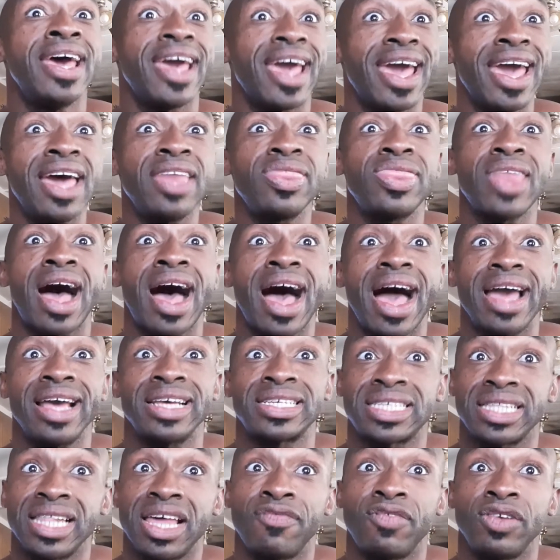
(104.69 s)
and the
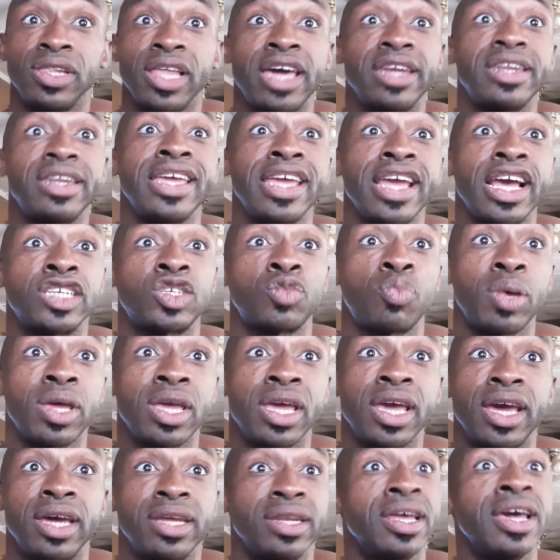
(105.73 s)
highest level at
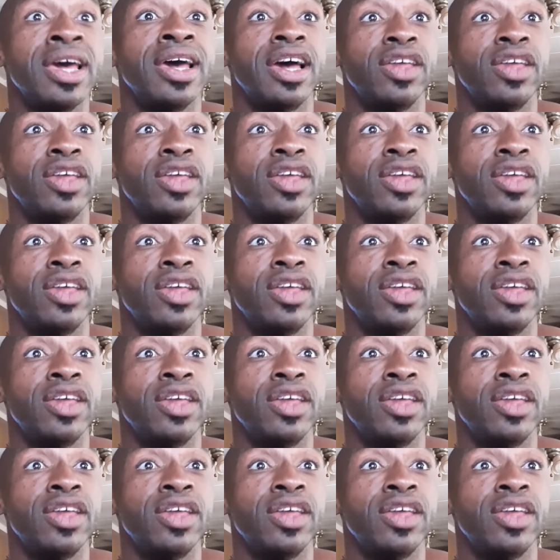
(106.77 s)
ESPN.